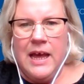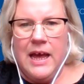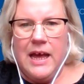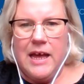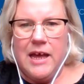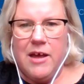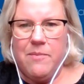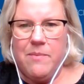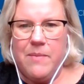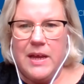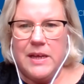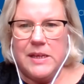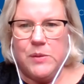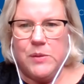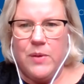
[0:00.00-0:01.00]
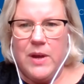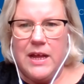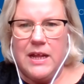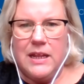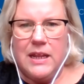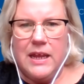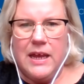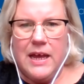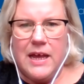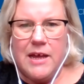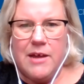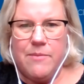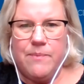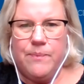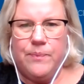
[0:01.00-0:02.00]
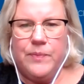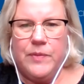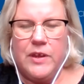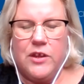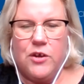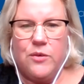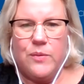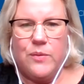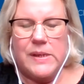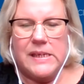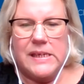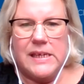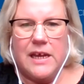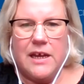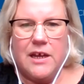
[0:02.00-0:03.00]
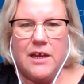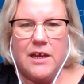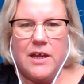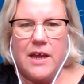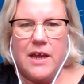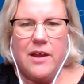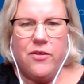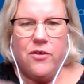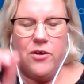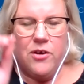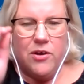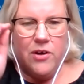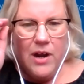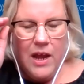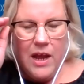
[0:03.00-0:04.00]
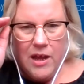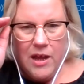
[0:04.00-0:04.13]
As well, there was another